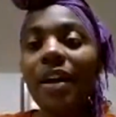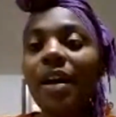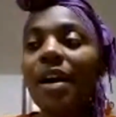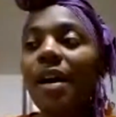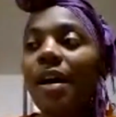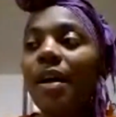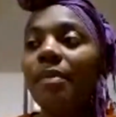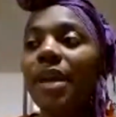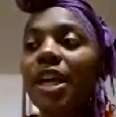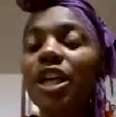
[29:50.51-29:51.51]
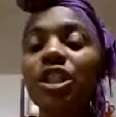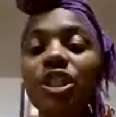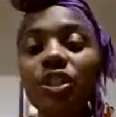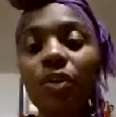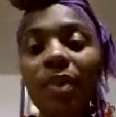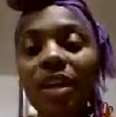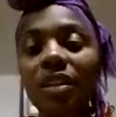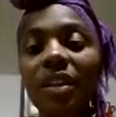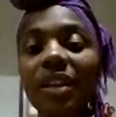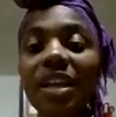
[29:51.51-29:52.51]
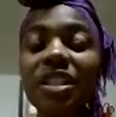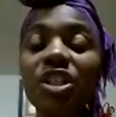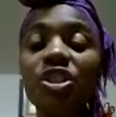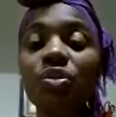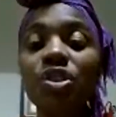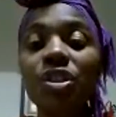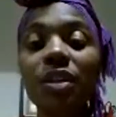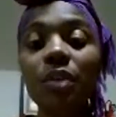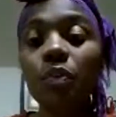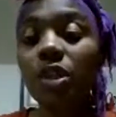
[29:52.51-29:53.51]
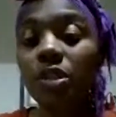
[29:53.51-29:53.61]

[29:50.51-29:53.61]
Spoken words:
and consuming the things that you shouldn't,